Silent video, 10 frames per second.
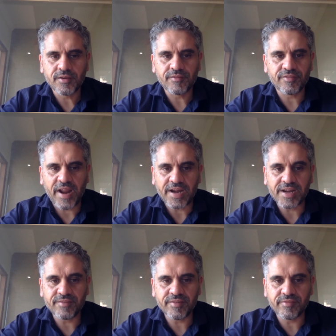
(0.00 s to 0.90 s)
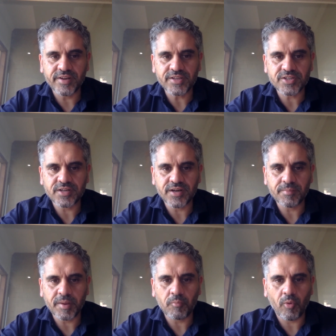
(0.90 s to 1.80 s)
Frankly, we've reached a
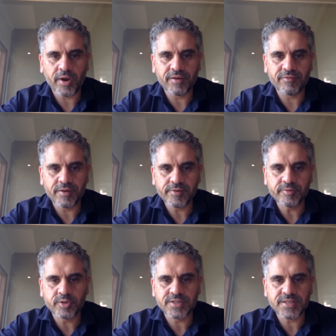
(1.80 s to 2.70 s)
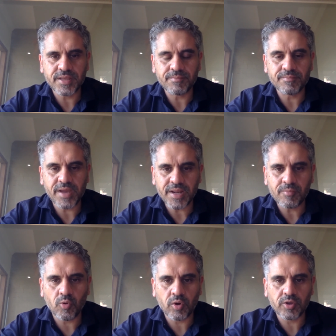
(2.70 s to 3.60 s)
tipping point where we would see many
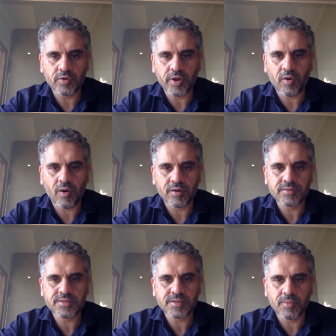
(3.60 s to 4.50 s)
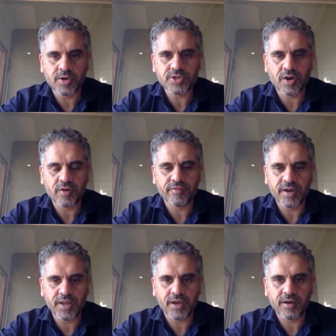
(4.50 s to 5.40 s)
more unicorns emerge out of
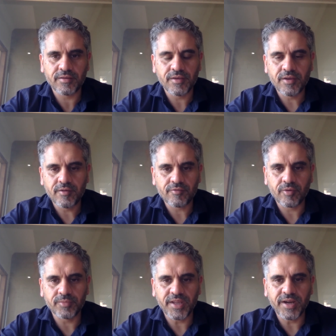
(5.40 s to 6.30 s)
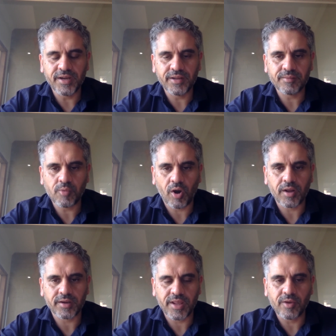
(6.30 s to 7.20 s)
India from the Indian
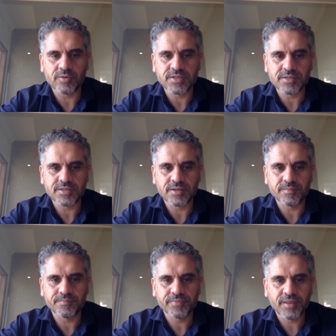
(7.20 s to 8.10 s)
product ecosystem.